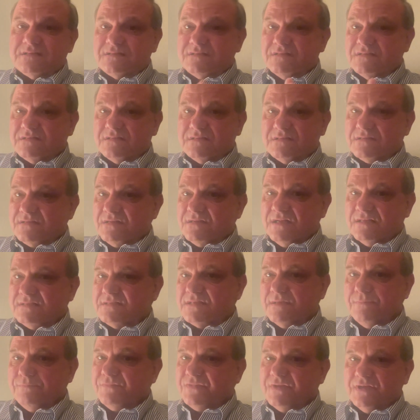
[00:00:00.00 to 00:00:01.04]
This is not
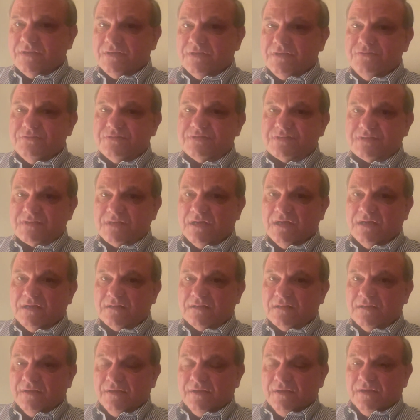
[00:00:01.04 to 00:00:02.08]
something you
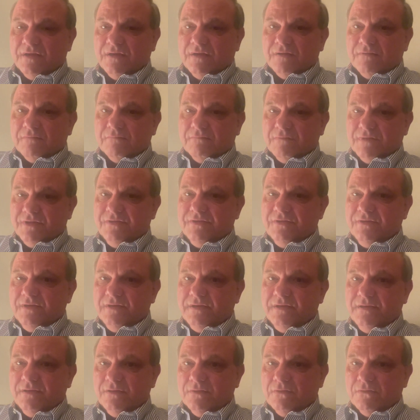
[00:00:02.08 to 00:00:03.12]
start when you
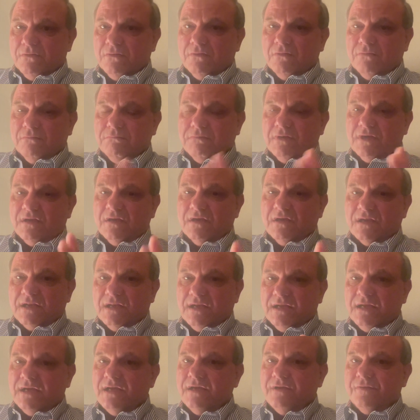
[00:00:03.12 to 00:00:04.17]
hear, oh, we're going
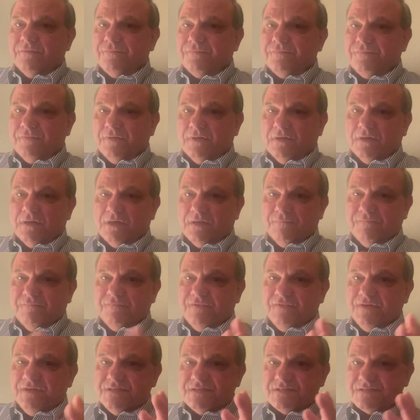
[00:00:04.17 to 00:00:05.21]
to have
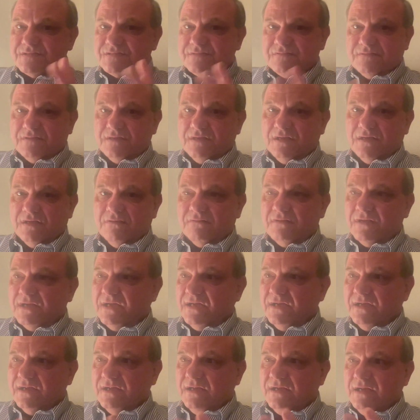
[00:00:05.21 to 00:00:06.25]
Humvees,
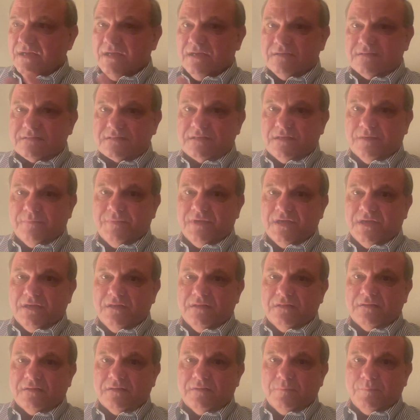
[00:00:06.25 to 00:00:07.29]
998s coming
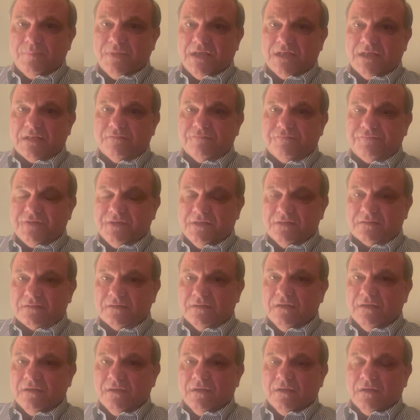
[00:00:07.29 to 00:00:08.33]
into the battlefield.
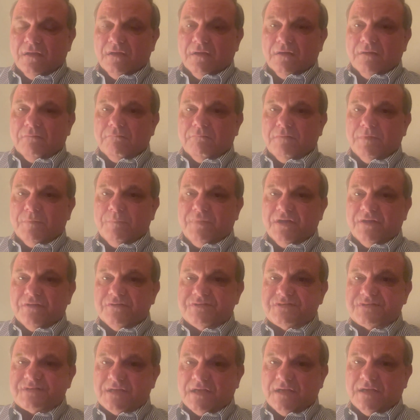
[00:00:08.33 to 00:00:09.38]
We better
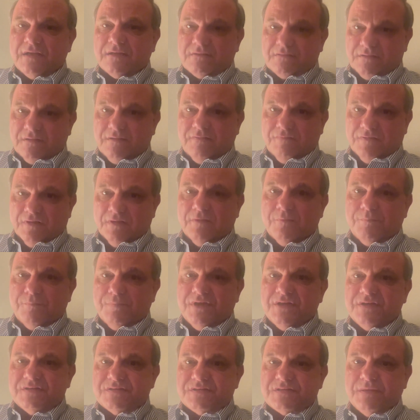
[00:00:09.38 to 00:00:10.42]
start
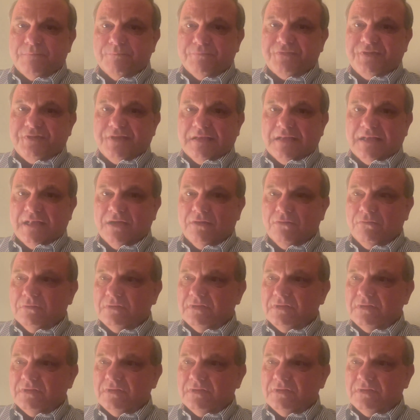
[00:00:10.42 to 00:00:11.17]
developing something now.